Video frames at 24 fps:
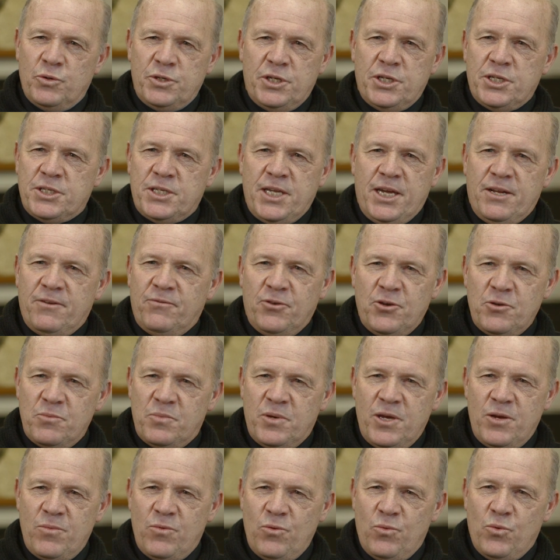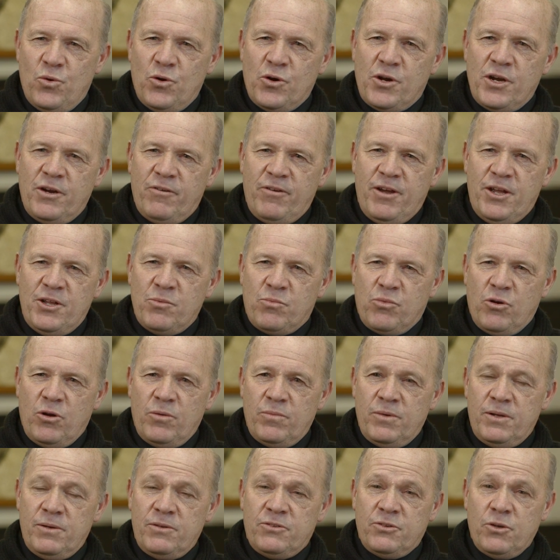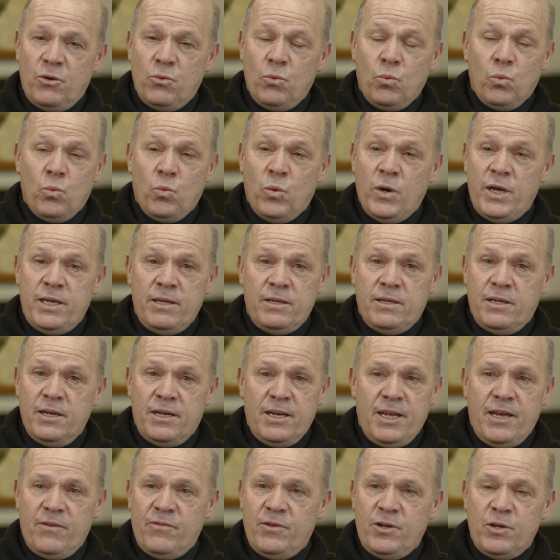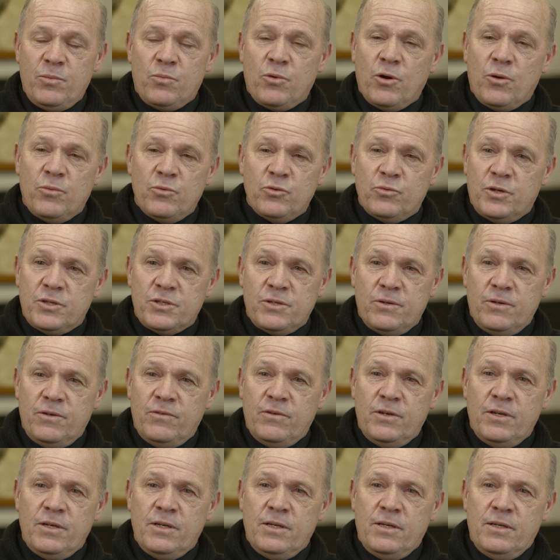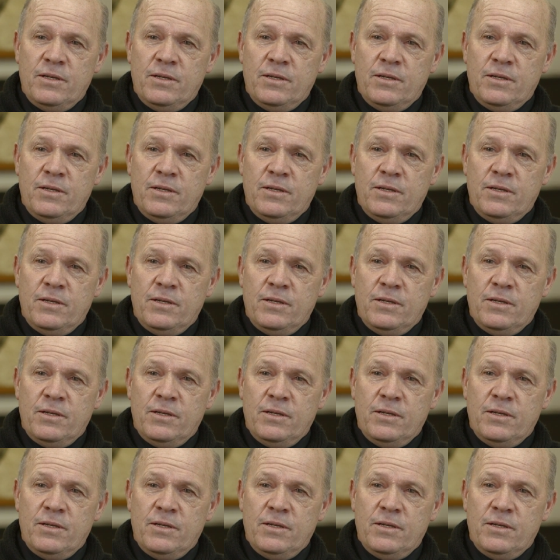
You just had a few people walking around your property, so we didn't have any problems whatsoever.